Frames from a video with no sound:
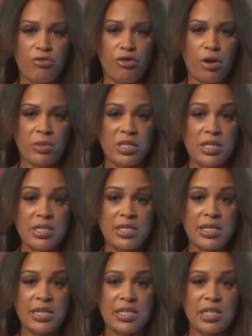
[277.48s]
from the
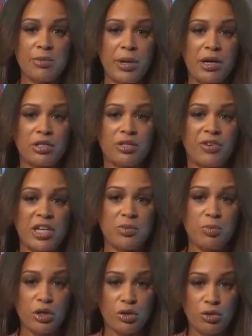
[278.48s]
CCSD Parents
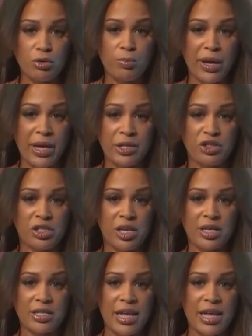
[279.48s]
Facebook group page, says